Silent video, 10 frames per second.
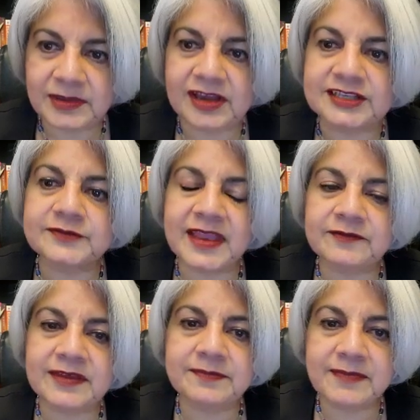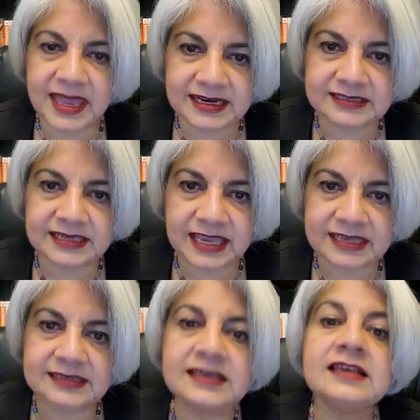Because when we
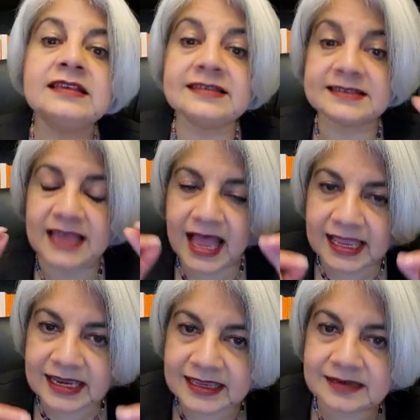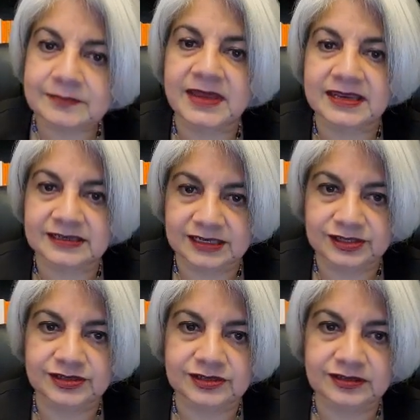meditate, silent
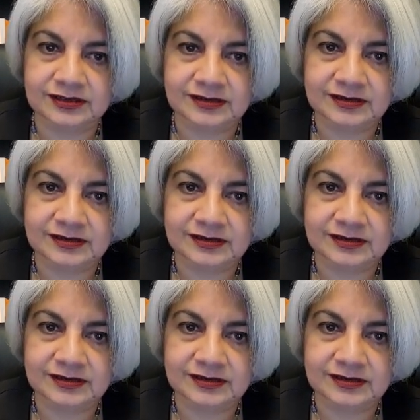meditation,